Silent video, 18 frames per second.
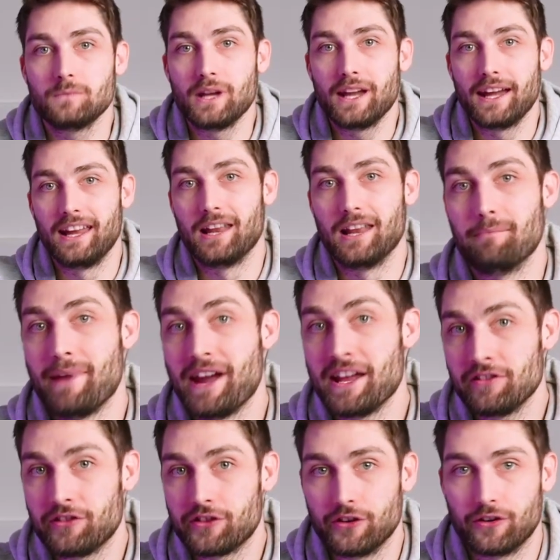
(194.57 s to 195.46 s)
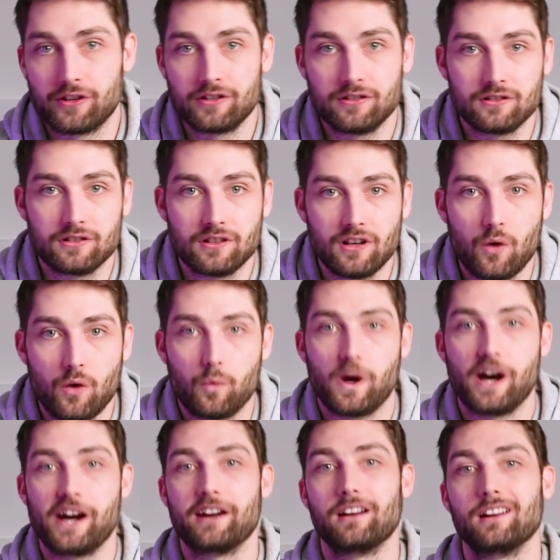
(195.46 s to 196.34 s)
Elementor,
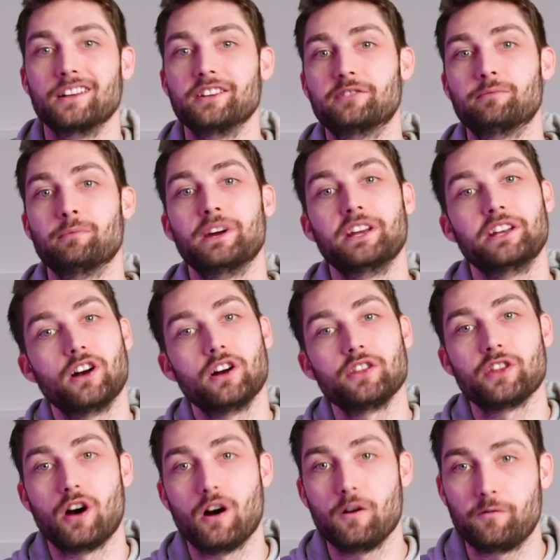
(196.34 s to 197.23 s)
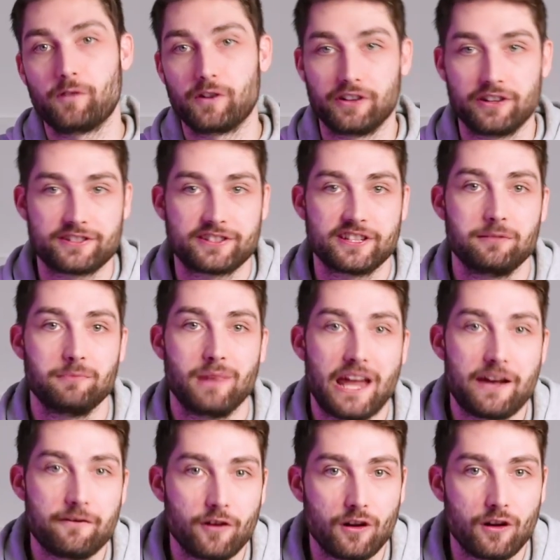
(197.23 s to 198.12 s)
while it may not offer the same
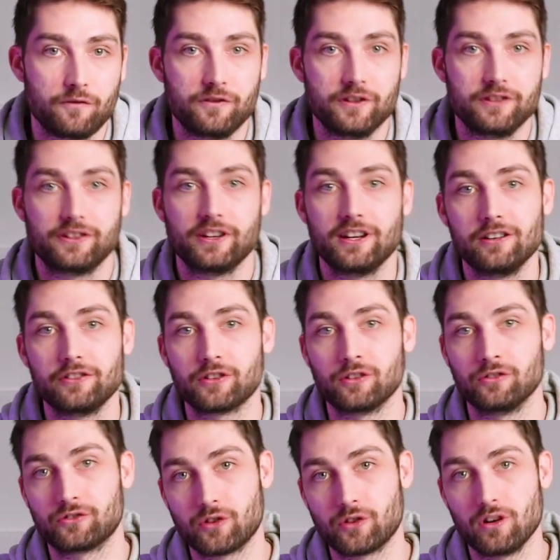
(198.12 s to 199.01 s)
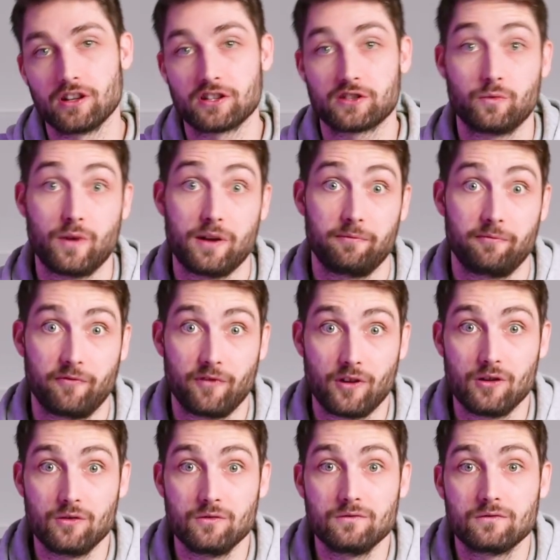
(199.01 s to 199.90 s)
level of detailed control as
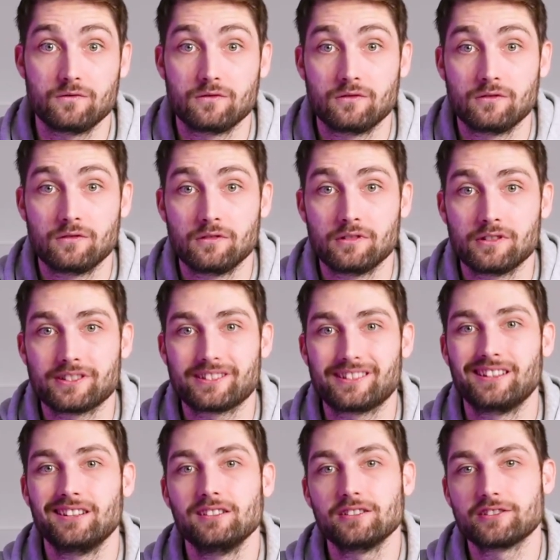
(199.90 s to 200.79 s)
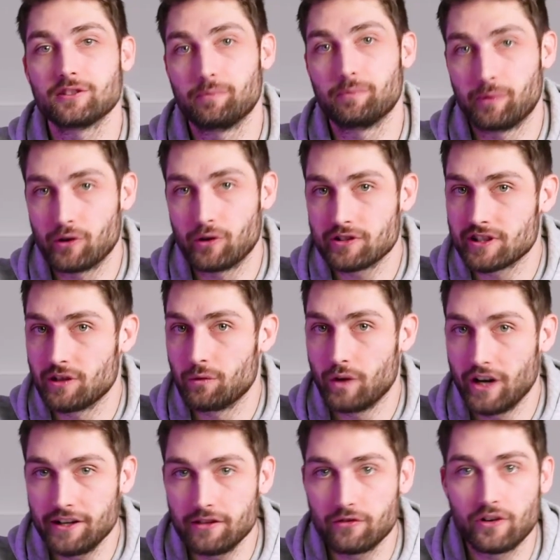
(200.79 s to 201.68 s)
Webflow, still supports a
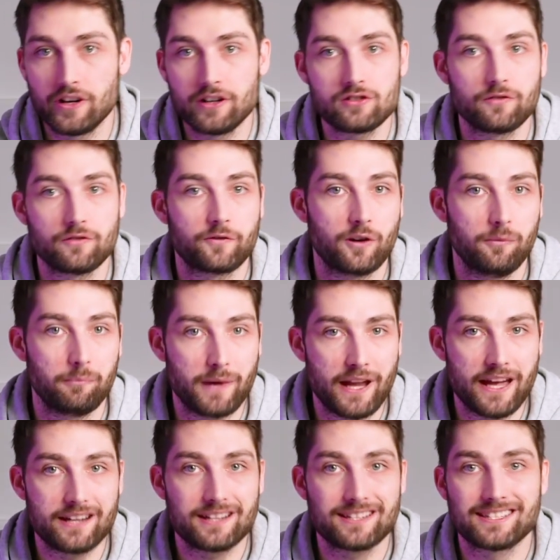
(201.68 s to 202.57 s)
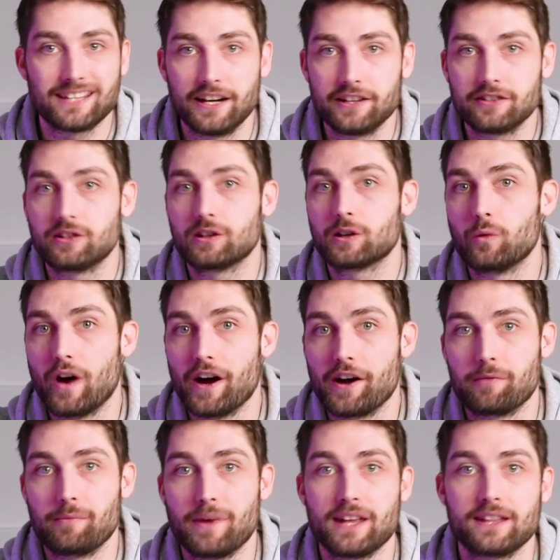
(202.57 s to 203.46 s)
wide range of complex site
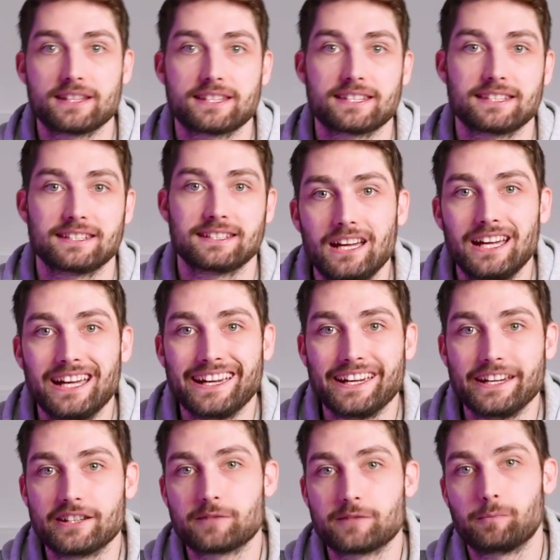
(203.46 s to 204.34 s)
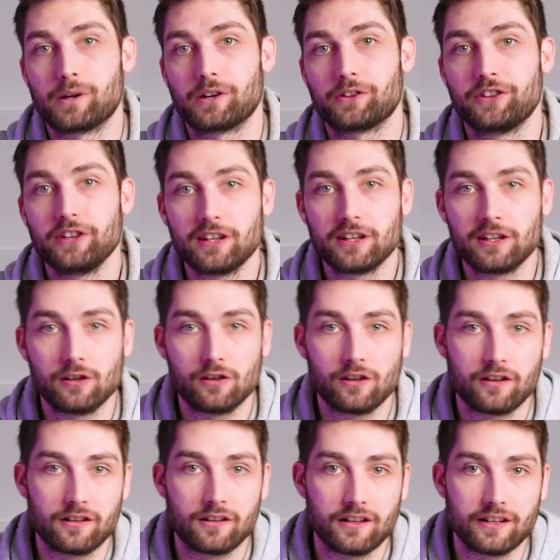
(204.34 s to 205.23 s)
requirements. It's
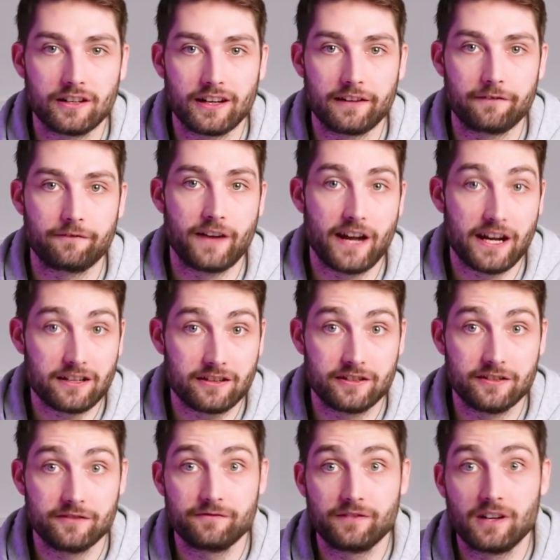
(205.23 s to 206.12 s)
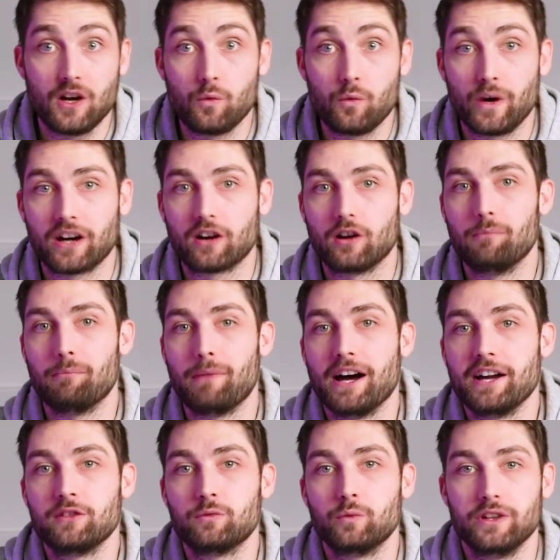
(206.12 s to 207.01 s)
particularly effective when
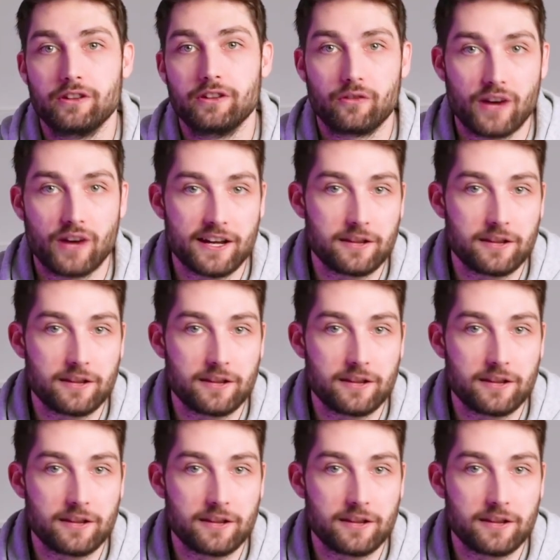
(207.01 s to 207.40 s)
combined with the right